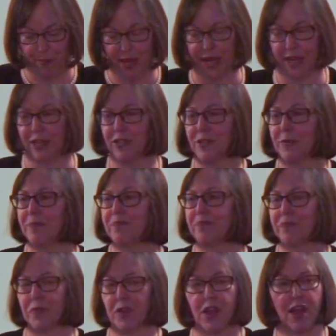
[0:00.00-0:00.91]
page
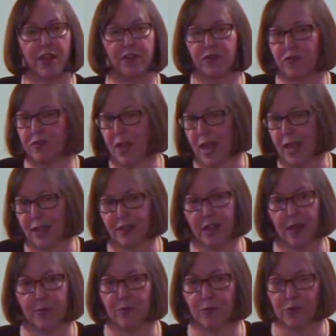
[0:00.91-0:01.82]
and thank
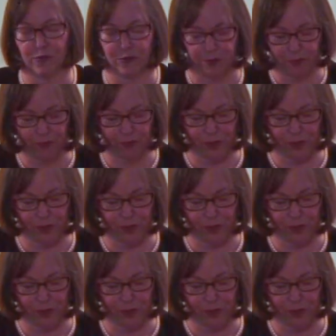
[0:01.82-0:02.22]
them or,